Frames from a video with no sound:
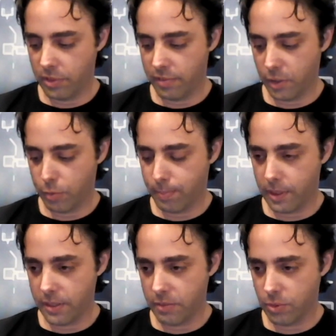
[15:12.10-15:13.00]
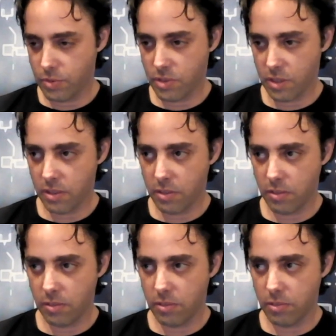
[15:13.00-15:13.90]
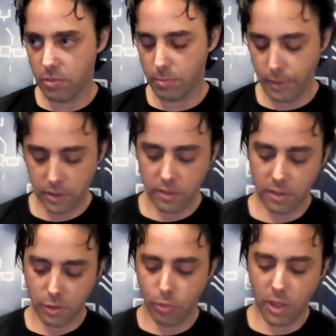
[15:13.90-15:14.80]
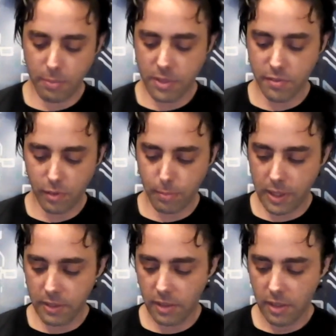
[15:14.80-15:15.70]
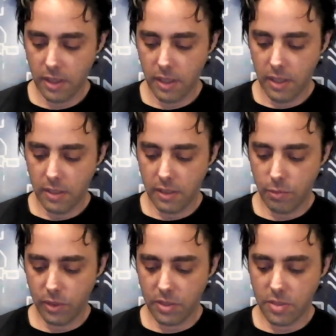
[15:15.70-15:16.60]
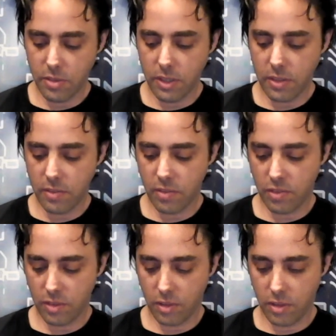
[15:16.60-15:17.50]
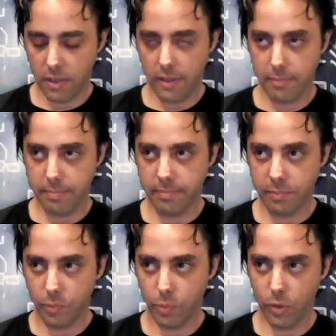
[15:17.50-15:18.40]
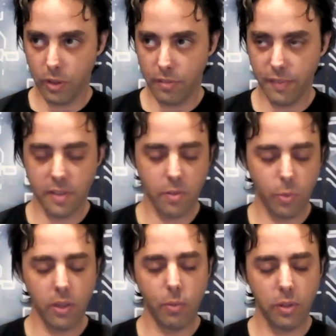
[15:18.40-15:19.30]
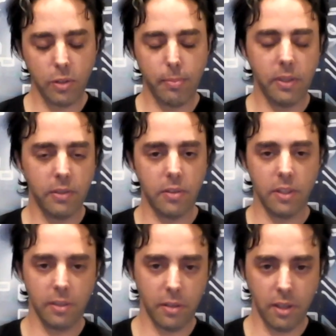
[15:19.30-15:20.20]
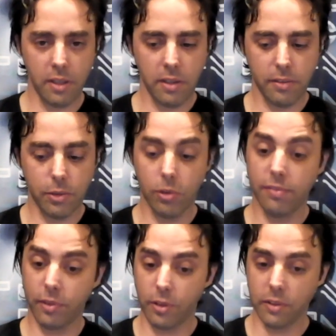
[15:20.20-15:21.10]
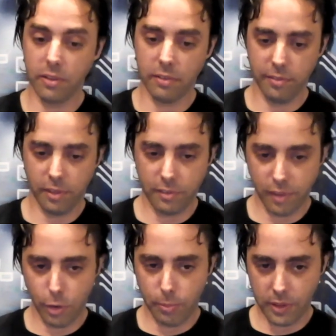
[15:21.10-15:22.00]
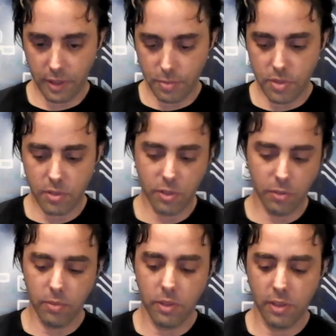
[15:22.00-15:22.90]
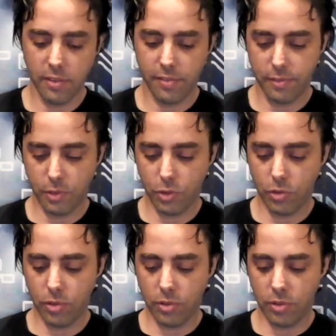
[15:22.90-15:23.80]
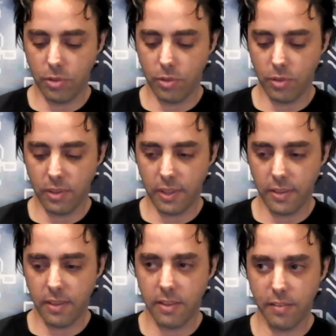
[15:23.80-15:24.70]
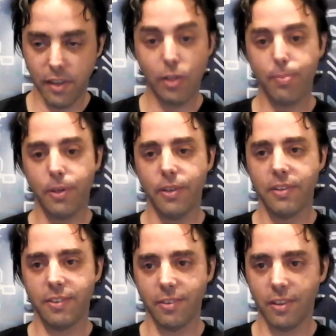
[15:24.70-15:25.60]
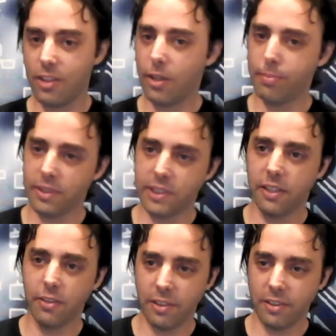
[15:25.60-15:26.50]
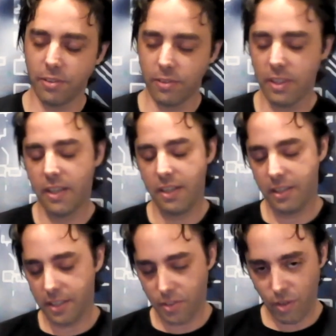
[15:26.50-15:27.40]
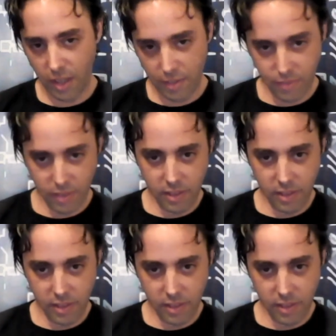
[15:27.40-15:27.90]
we developed Pynt, when we started to building the requirements for Pynt, then we understood that we want to build a tool for development teams. So to get a developer to adopt a security tool, it needs to have